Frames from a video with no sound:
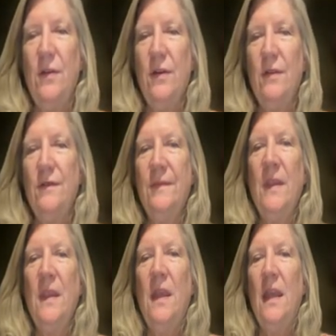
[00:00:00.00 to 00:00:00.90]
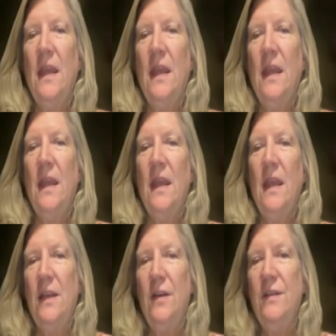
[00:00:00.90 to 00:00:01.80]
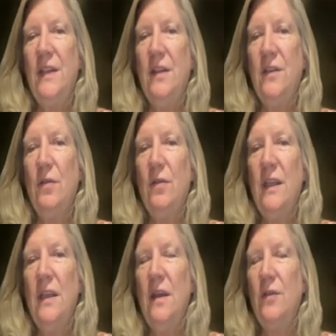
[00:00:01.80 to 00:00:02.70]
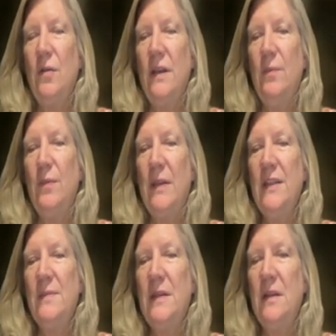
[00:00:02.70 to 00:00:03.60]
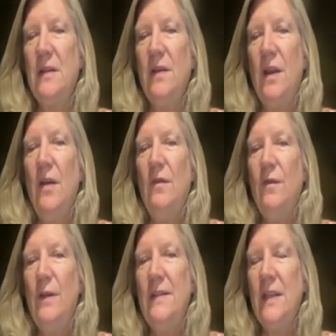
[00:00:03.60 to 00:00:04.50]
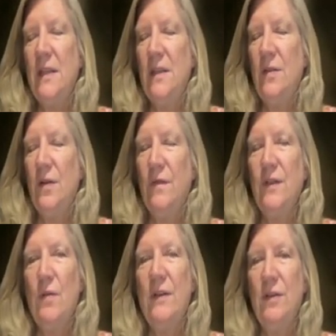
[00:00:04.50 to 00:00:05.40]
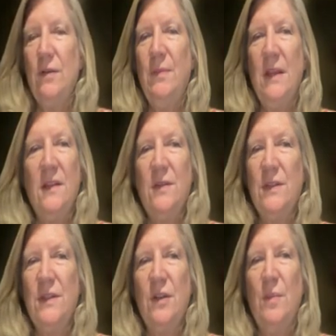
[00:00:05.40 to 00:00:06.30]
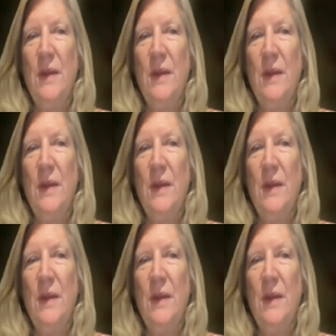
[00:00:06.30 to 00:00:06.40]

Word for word: nerve. And here you see a total knee, a total hip replacement and freezing the nerves going to it because it was still